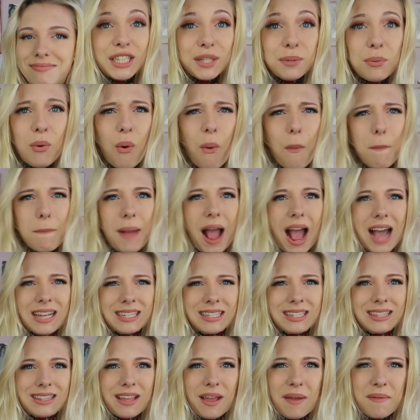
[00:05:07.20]
You walk
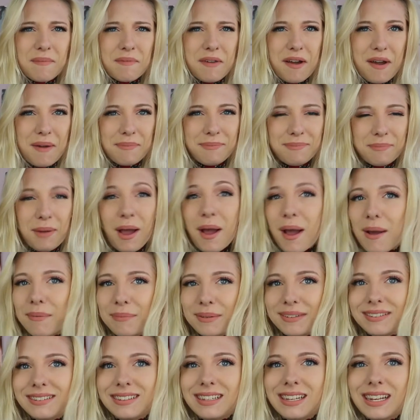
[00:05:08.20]
past them
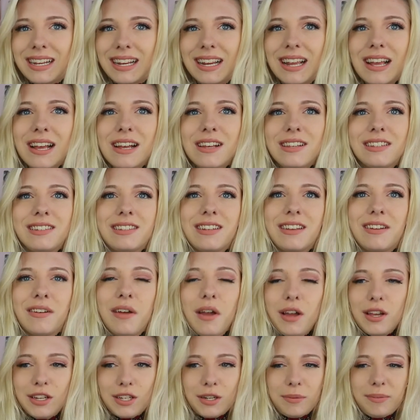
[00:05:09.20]
purposely,
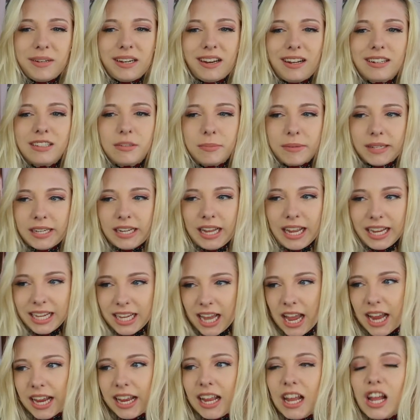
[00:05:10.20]
so you'll be like to me,
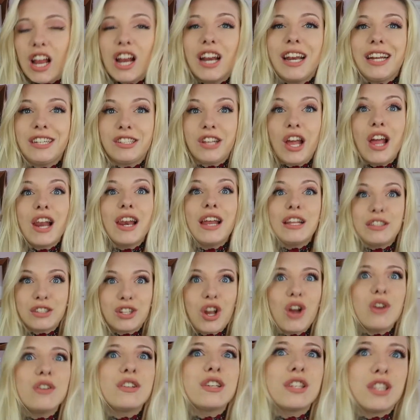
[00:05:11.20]
okay, let's
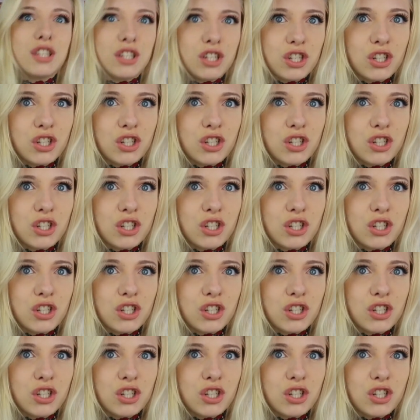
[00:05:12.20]
go to the